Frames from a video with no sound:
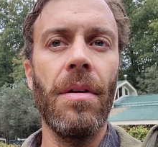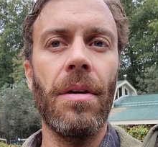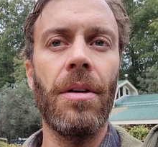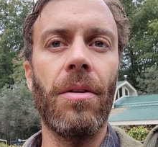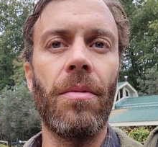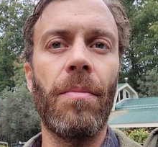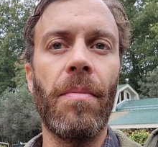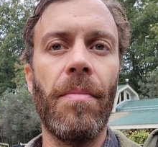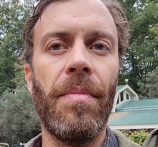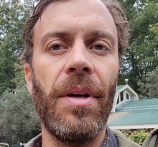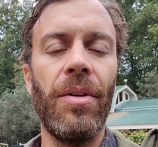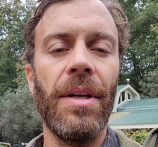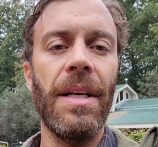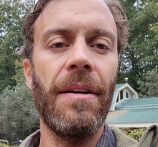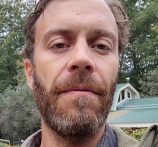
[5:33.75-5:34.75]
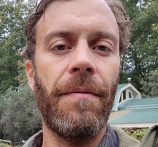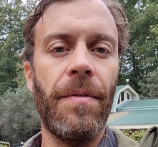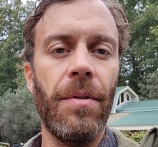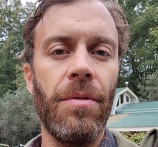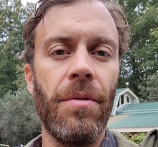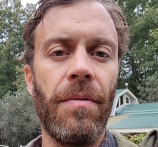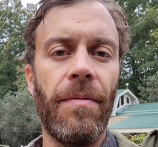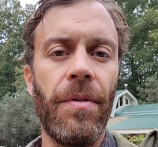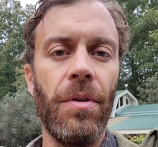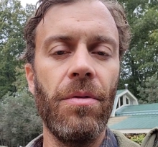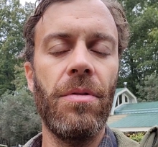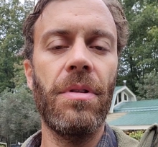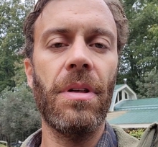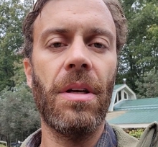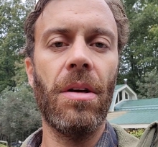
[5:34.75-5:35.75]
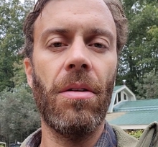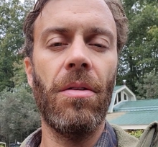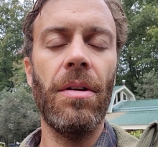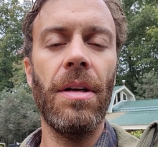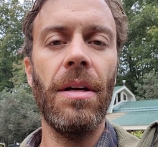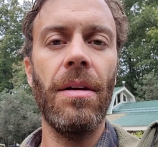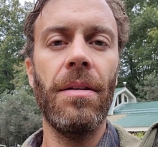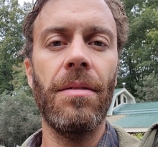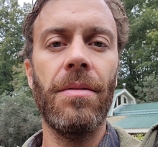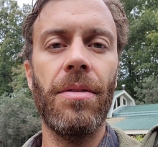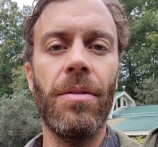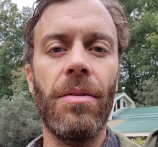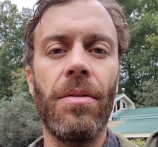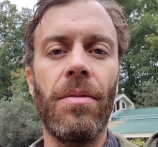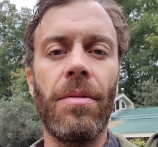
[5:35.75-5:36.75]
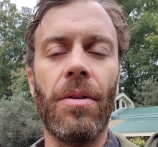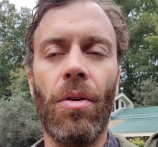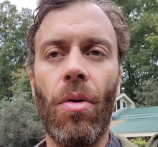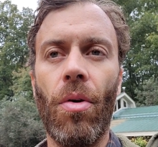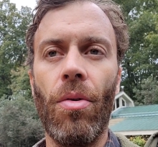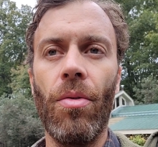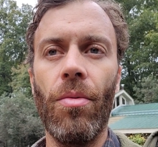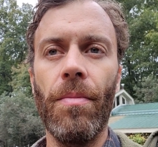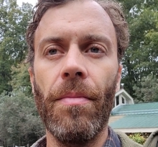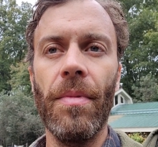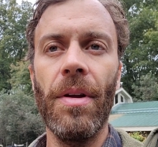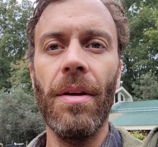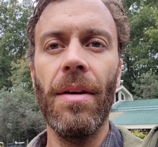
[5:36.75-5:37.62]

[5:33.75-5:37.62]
you know, building in food security to your home,